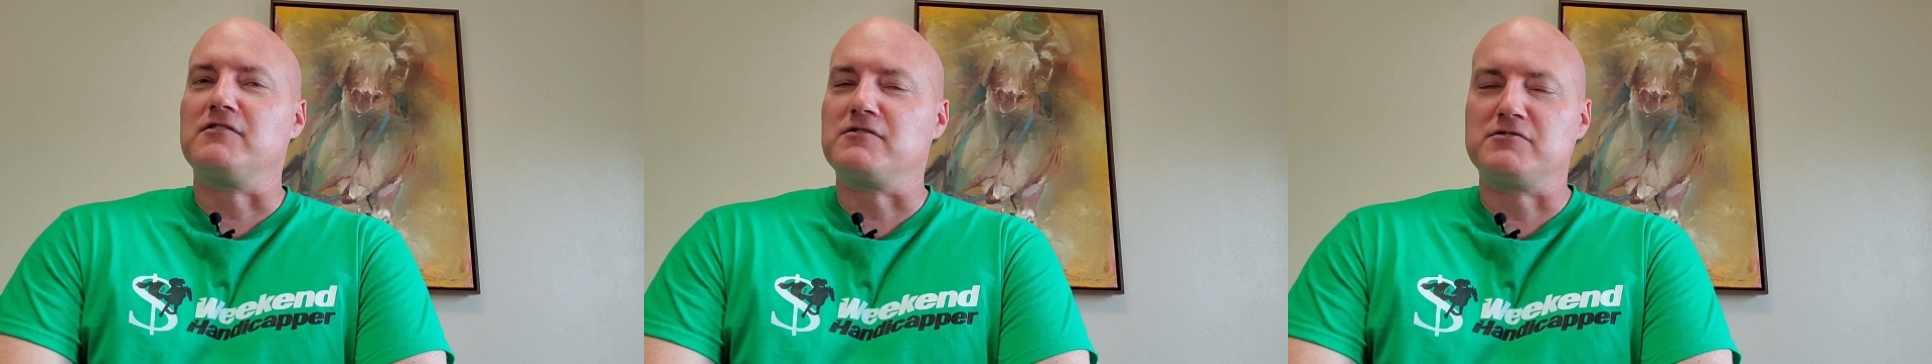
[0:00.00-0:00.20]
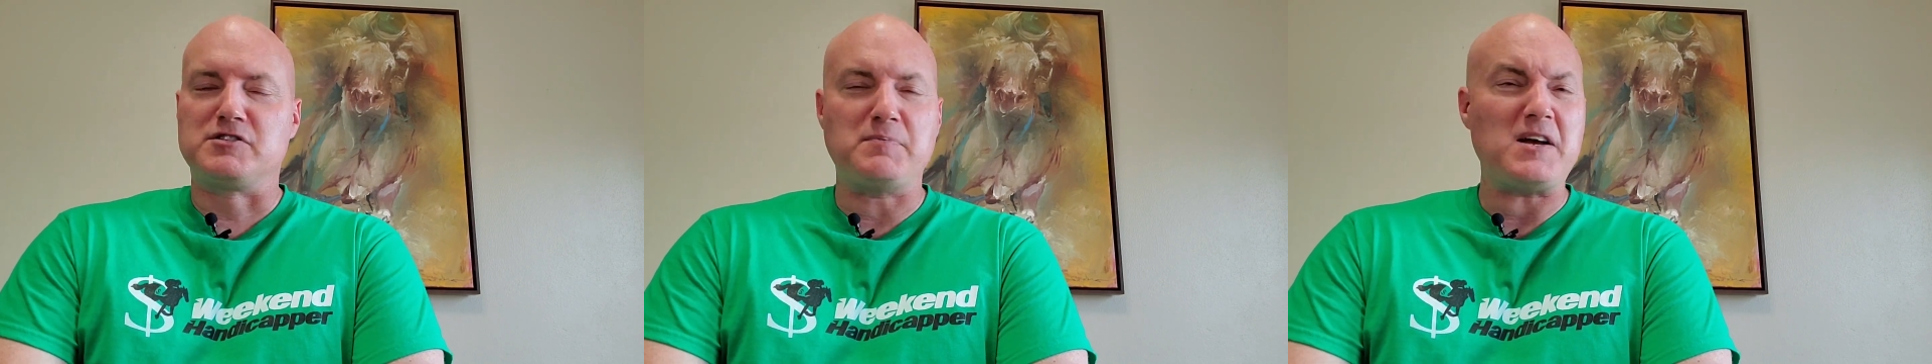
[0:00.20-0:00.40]

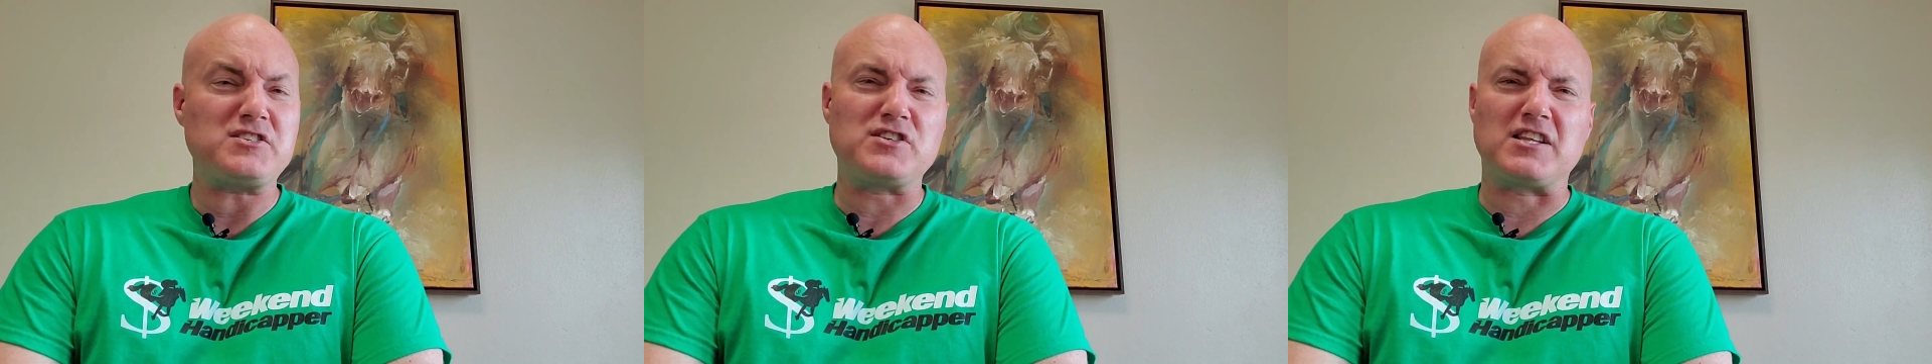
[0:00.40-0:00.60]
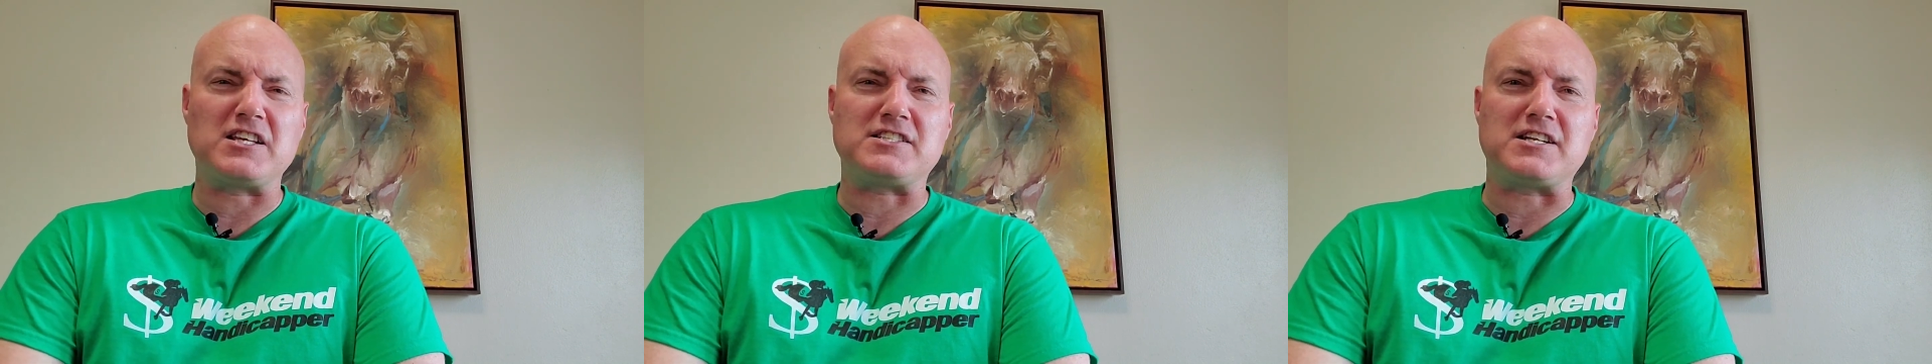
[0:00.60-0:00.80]

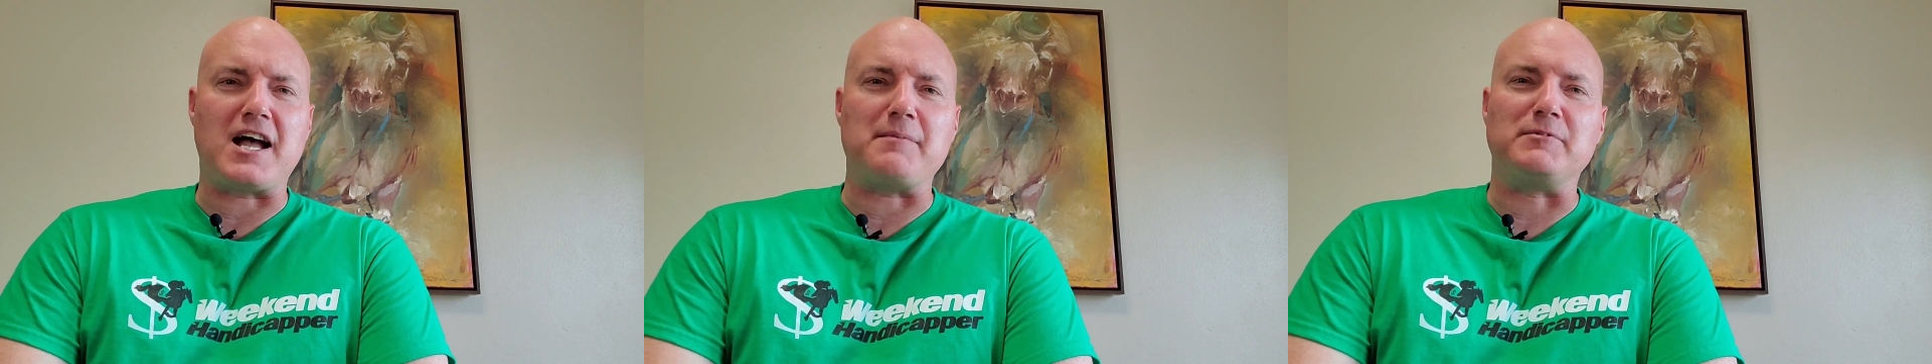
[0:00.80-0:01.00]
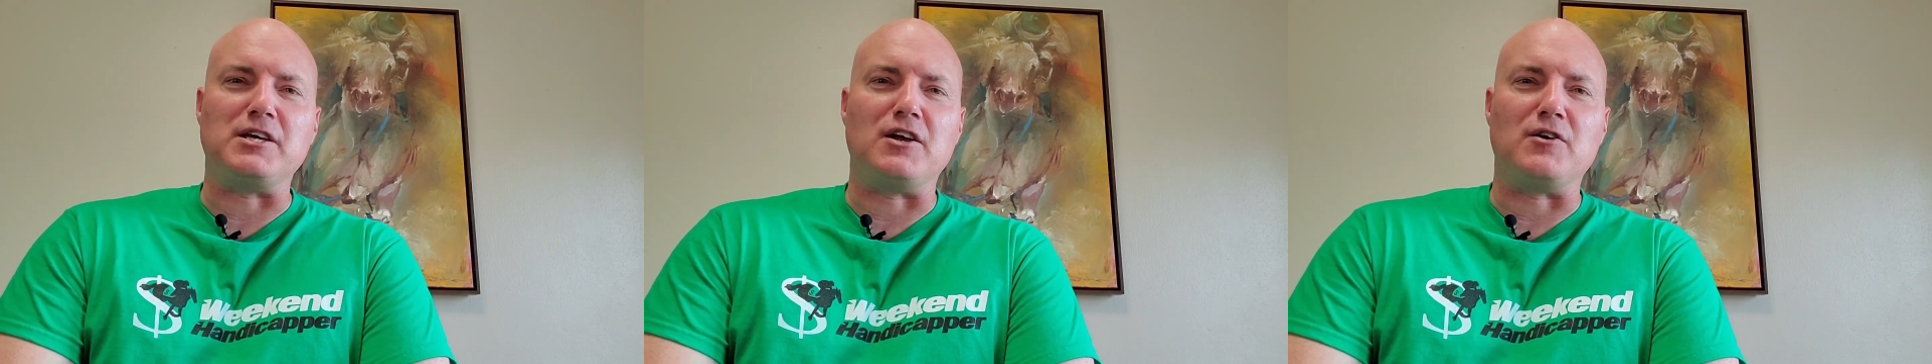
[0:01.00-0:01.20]
especially this
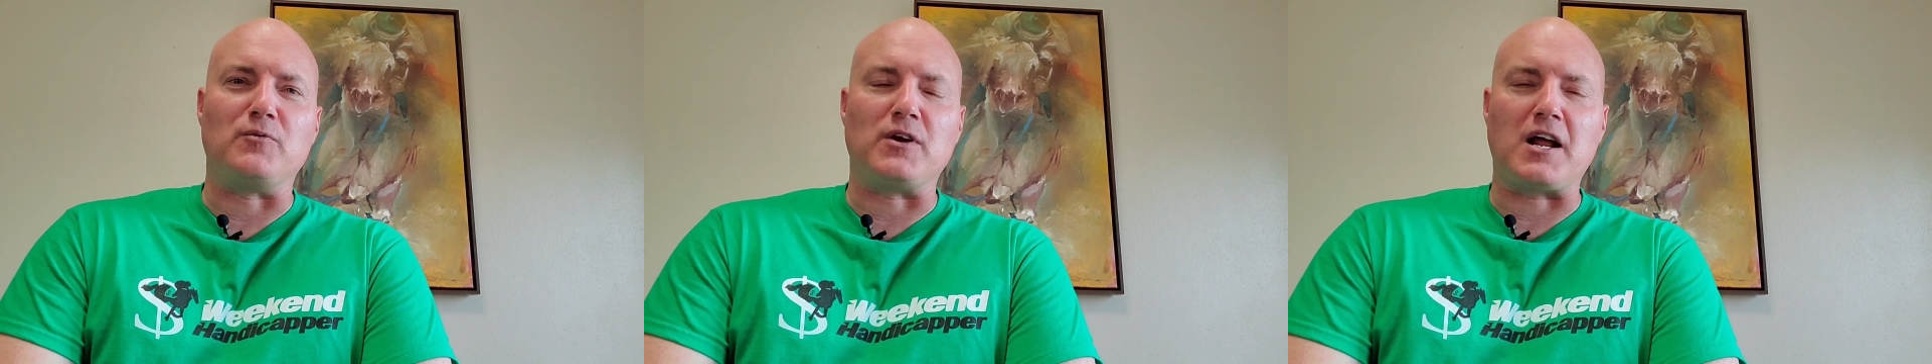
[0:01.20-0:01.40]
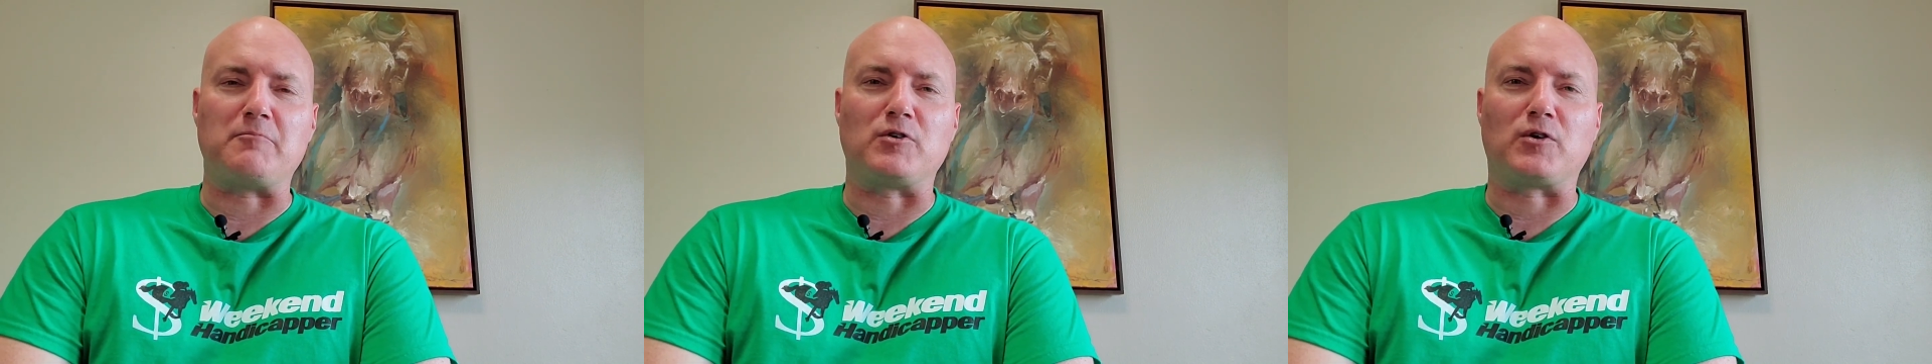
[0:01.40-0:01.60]
time of year when I'm